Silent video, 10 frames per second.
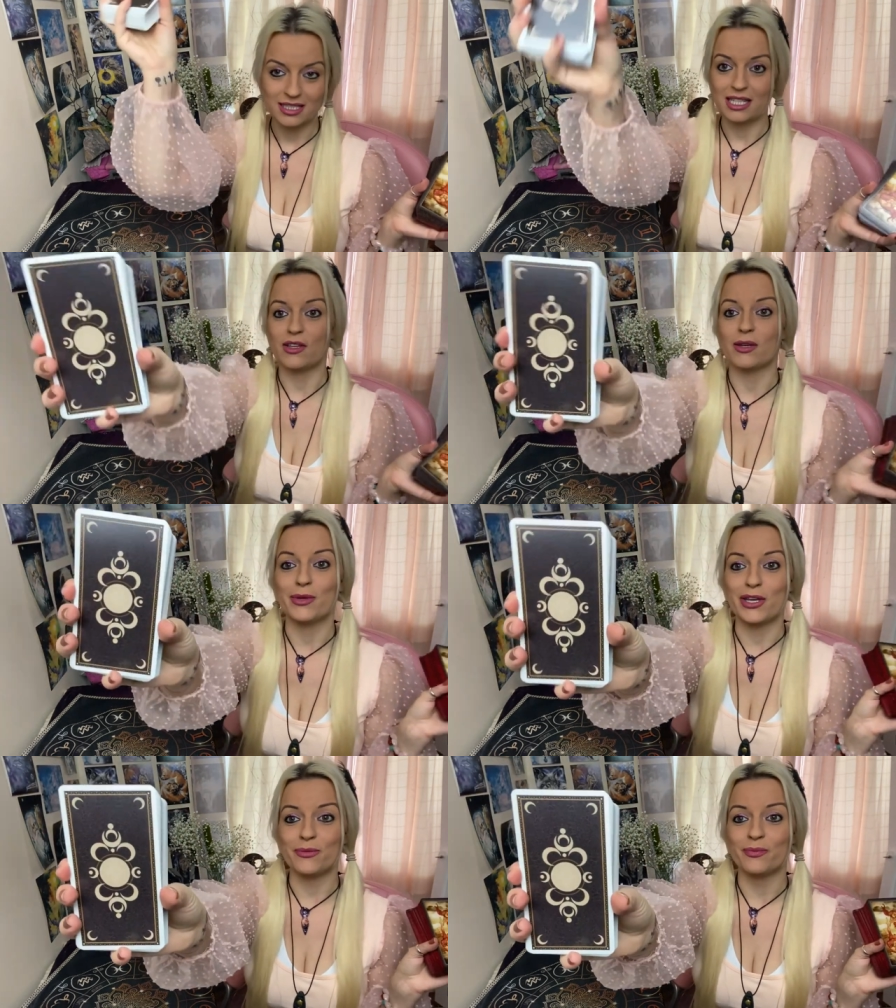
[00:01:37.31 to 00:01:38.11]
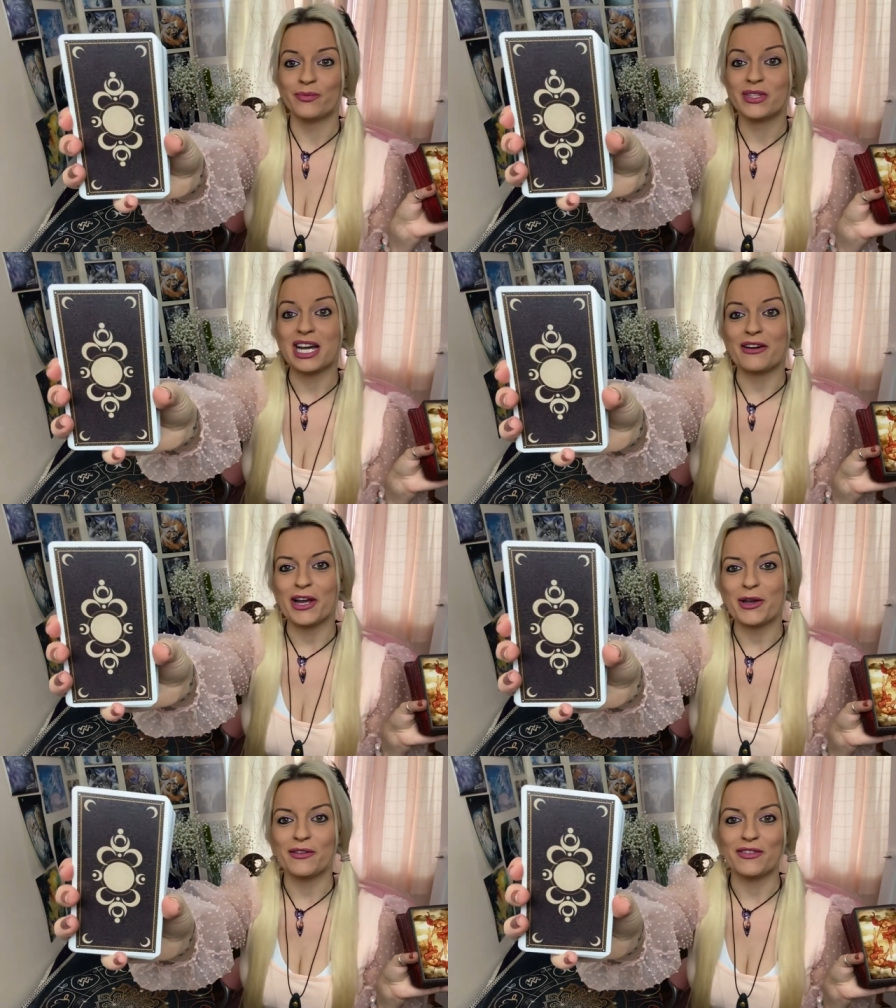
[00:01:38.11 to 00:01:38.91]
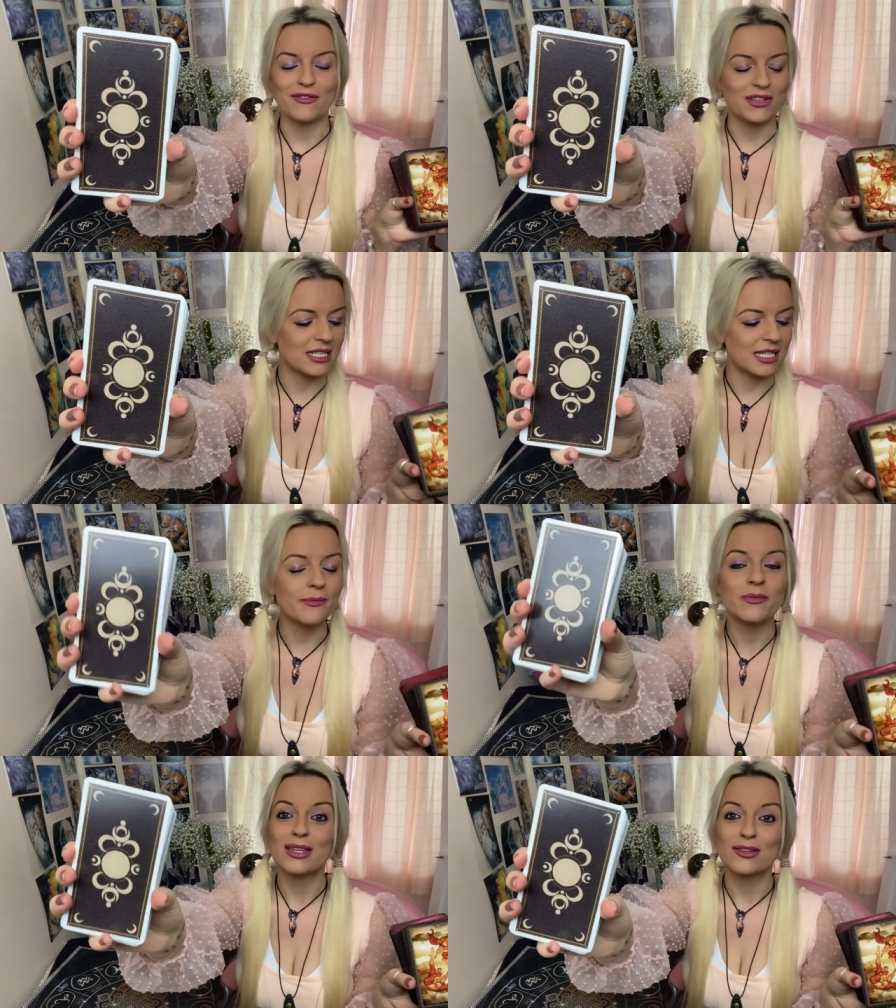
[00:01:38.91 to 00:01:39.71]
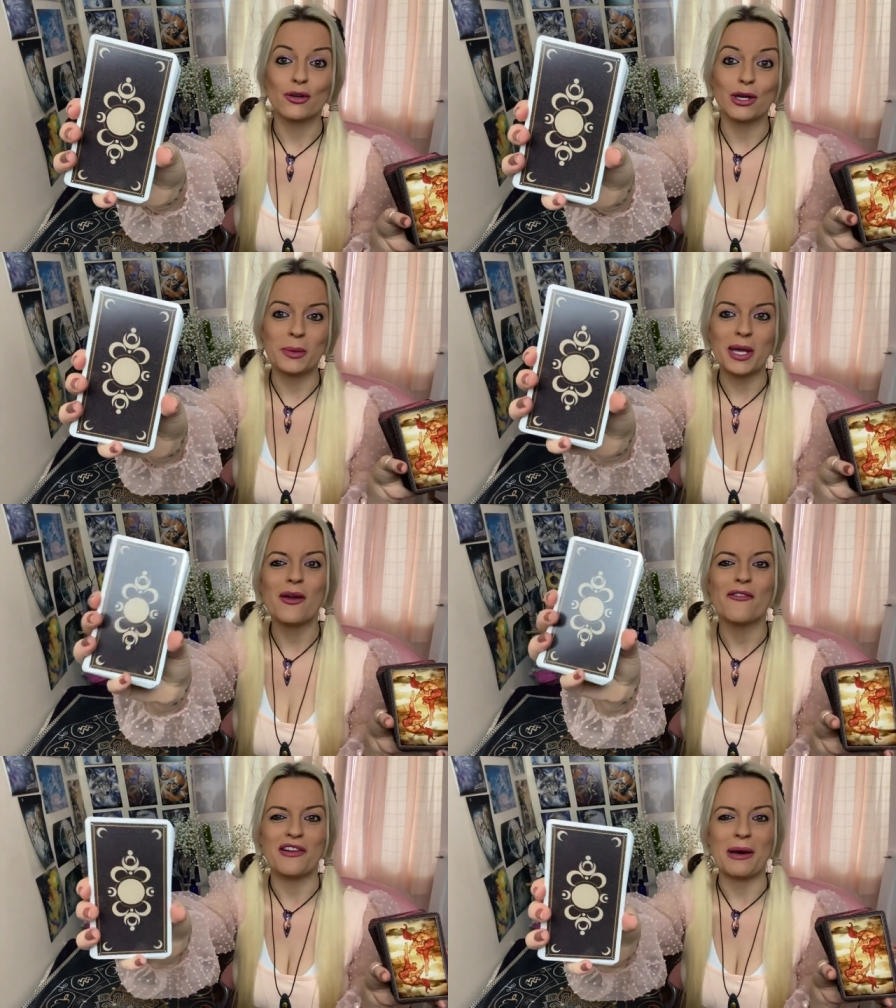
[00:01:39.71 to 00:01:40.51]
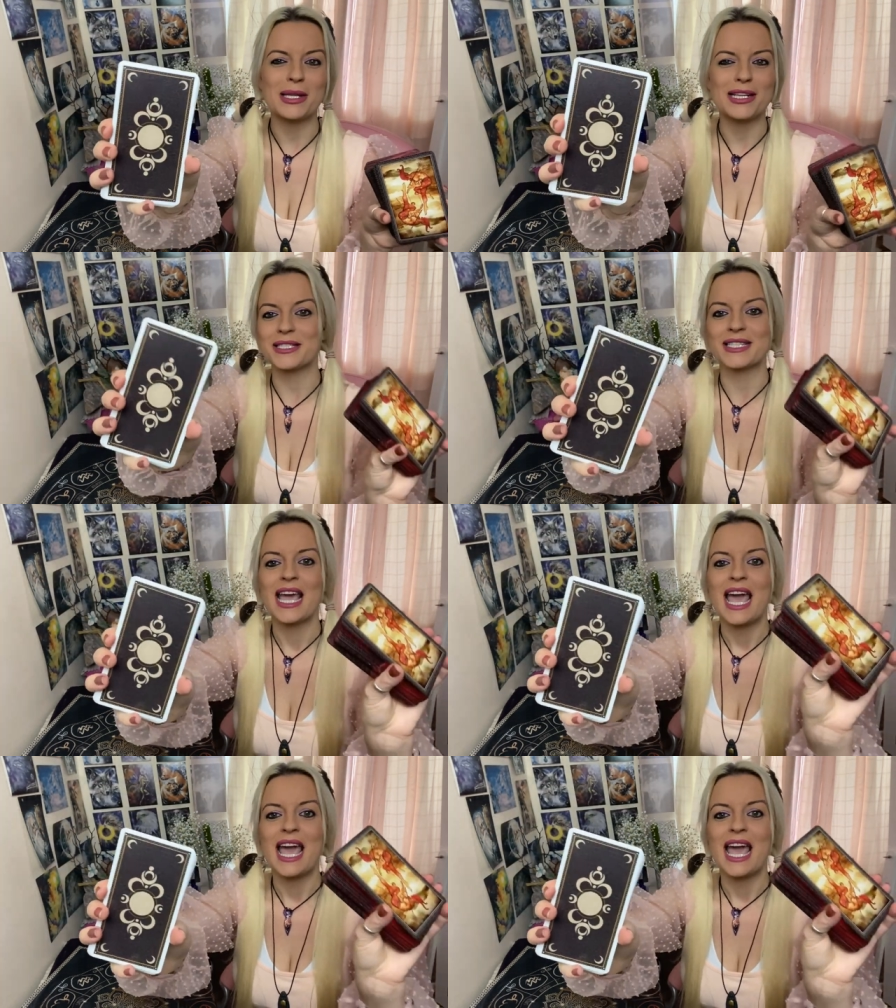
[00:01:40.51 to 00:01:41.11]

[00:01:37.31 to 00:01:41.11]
Deviant Moon Tarot, if you haven't seen them. Creepy, fabulous.